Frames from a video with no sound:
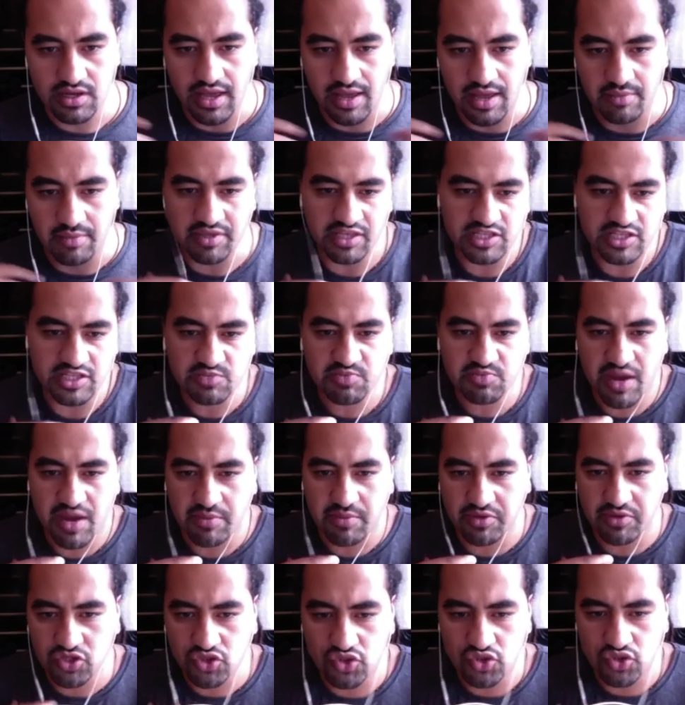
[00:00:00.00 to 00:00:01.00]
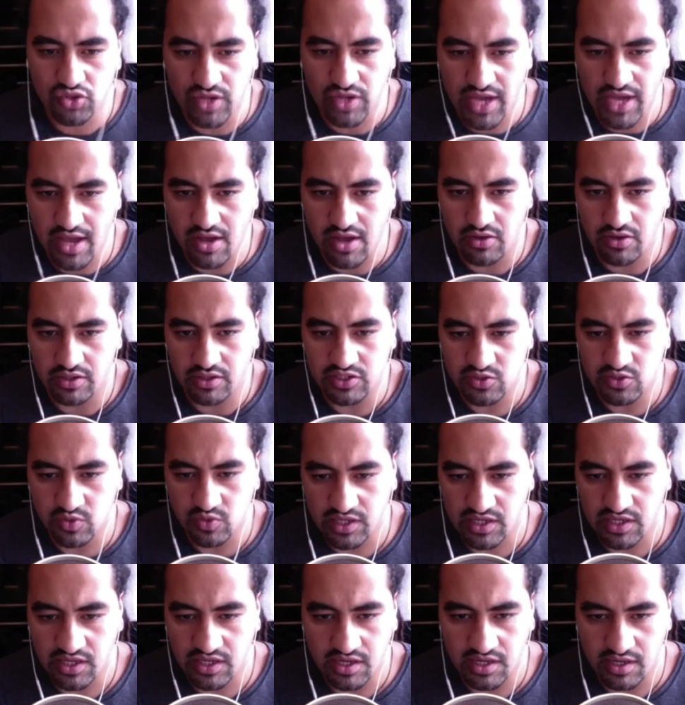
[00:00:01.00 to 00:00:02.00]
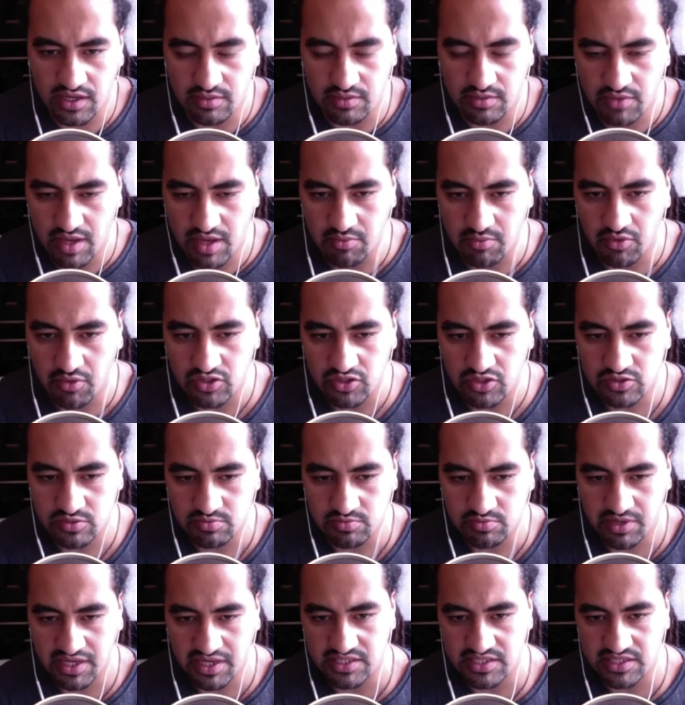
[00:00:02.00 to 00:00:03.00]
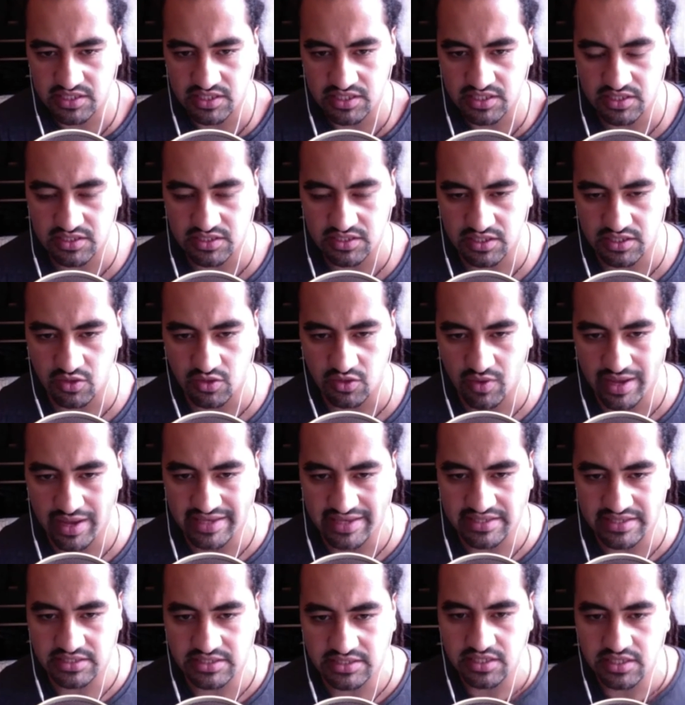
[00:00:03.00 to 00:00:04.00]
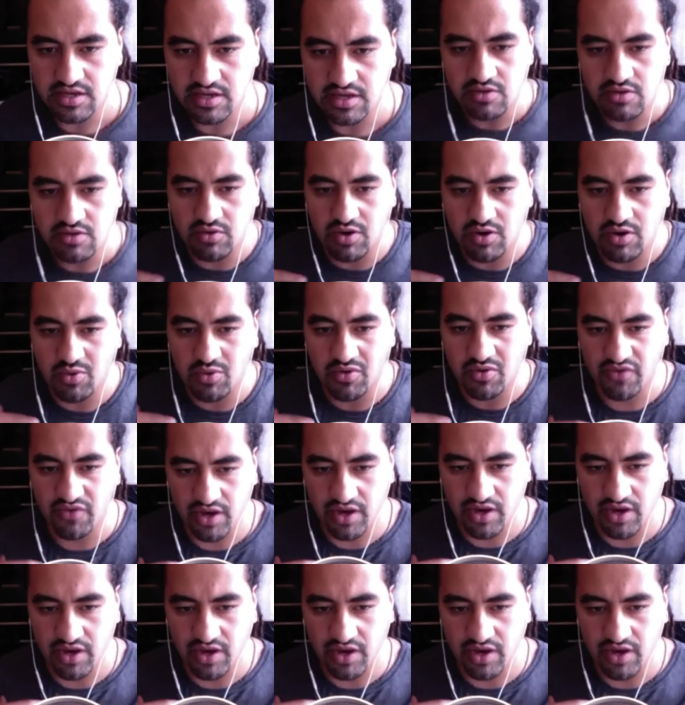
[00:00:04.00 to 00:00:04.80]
I mean, it's probably true now in Sweden and most places in the West, where we're very